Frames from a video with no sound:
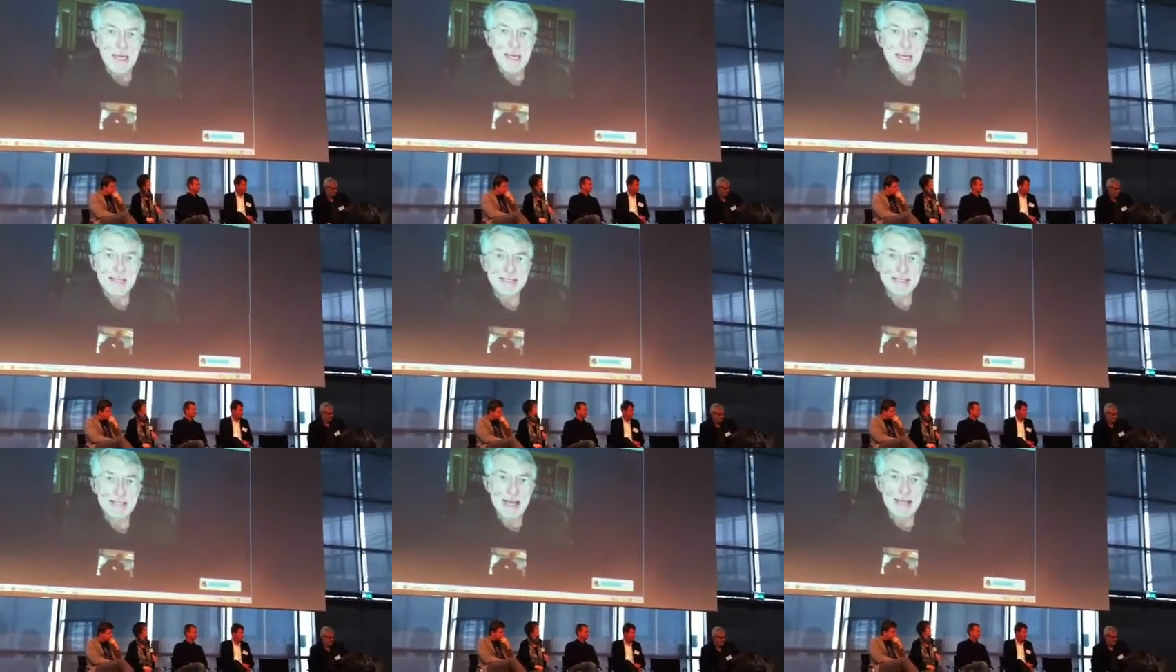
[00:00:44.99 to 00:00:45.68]

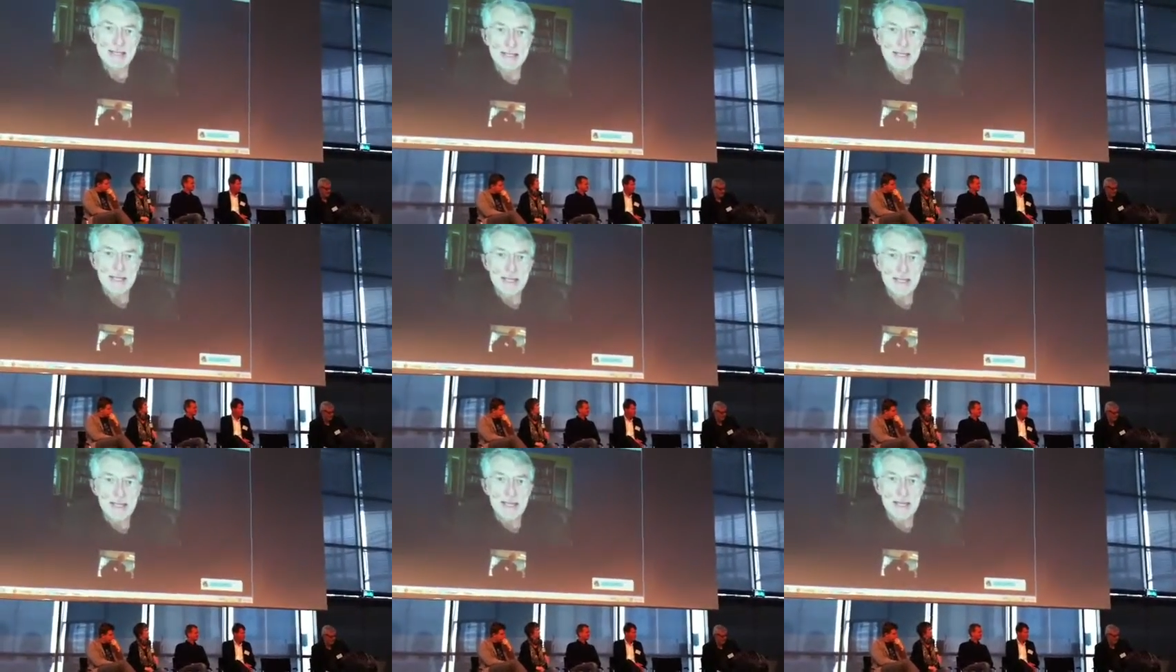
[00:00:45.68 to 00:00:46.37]
is
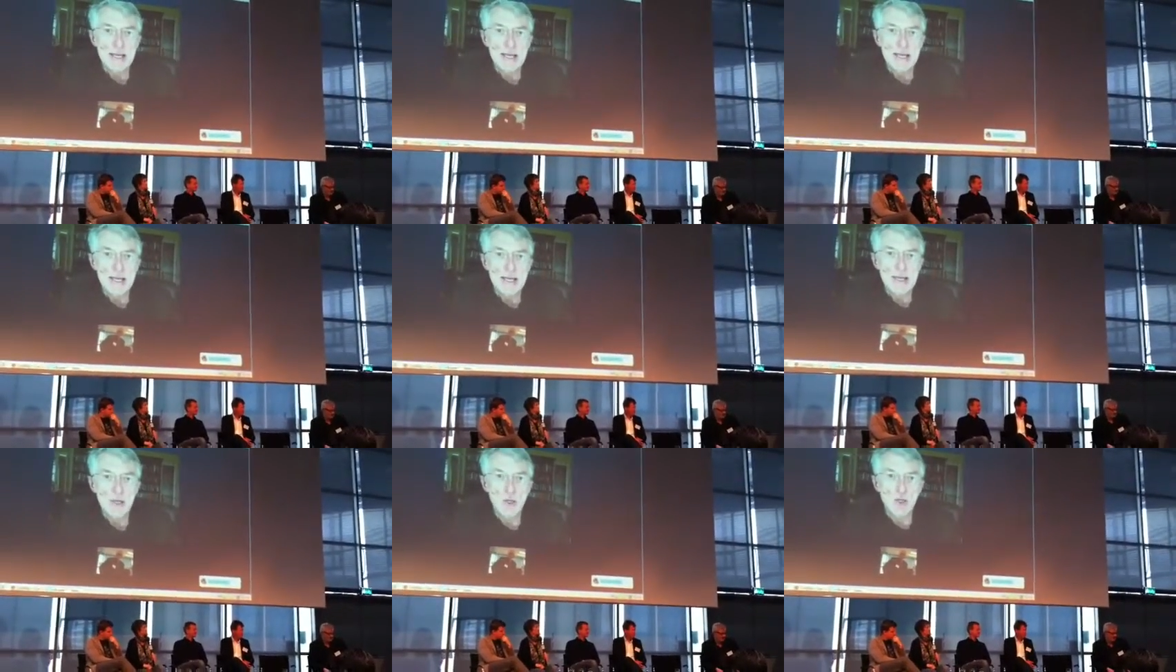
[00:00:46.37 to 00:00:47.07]
that
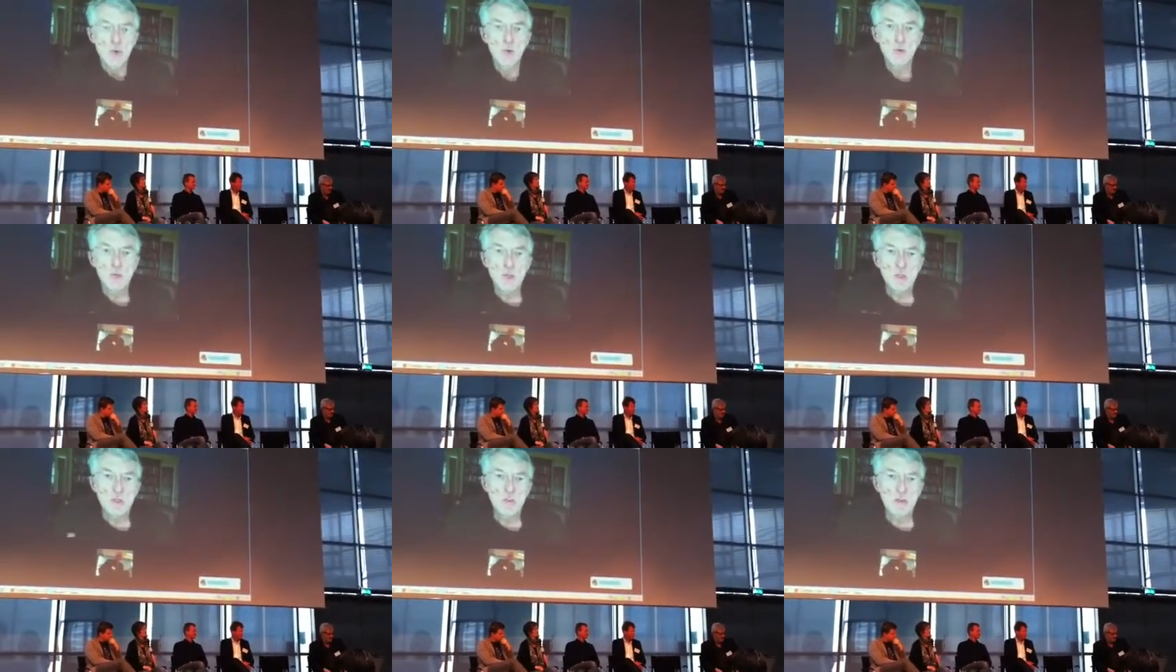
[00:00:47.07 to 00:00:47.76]
news
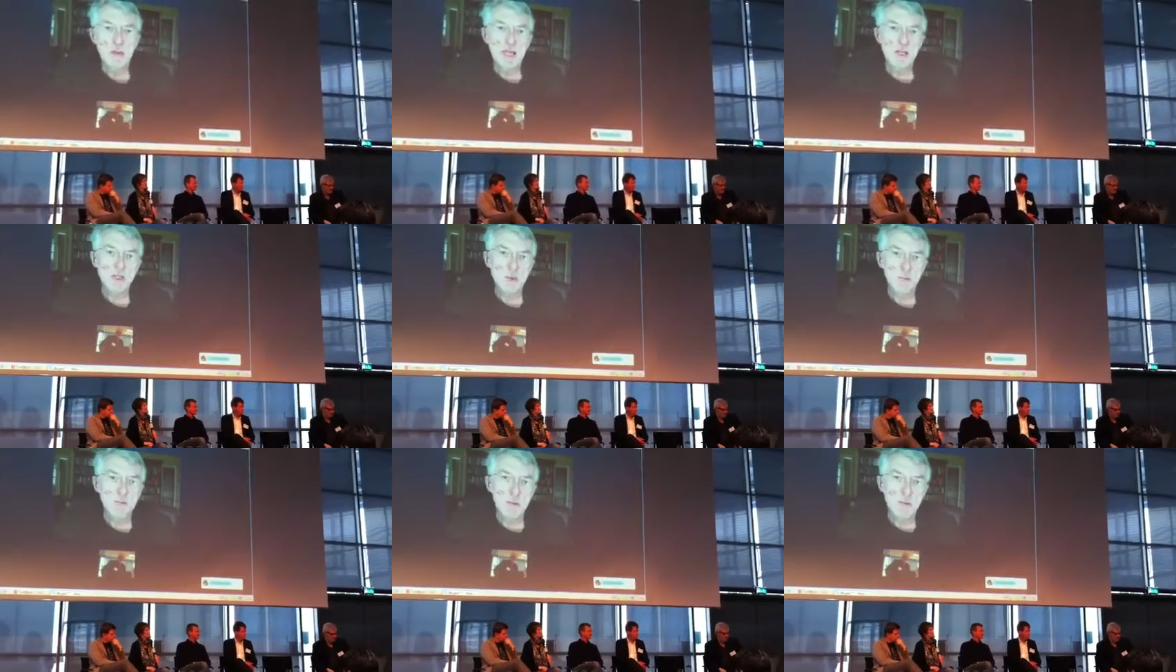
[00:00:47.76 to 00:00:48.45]
is beginning
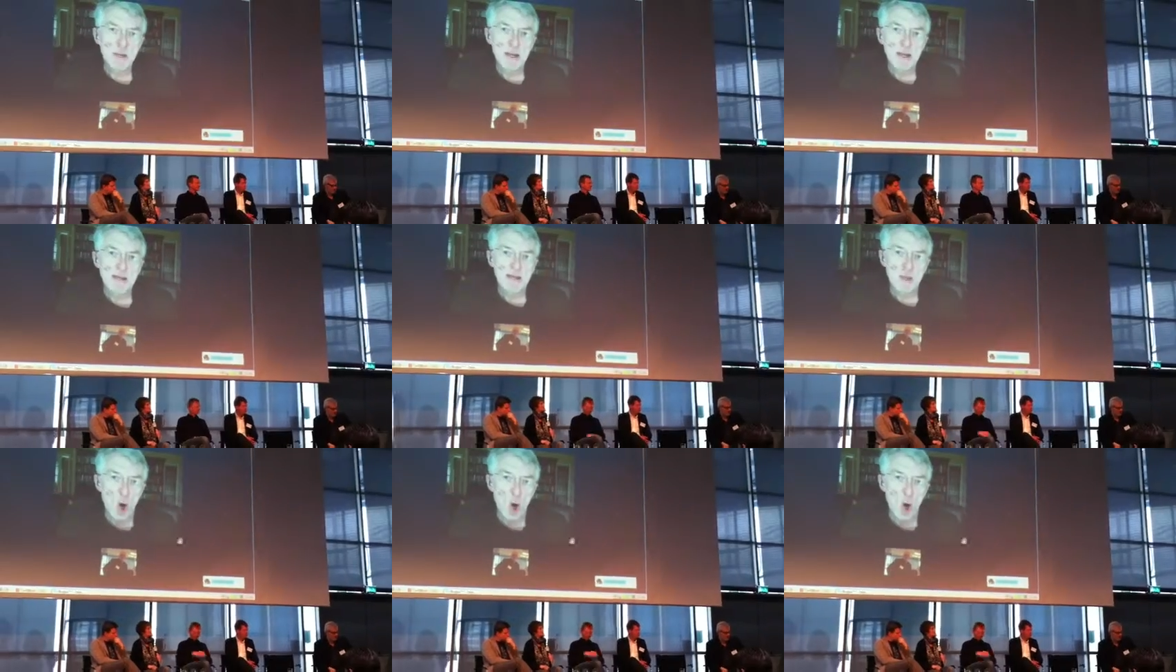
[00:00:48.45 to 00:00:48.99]
to mimic the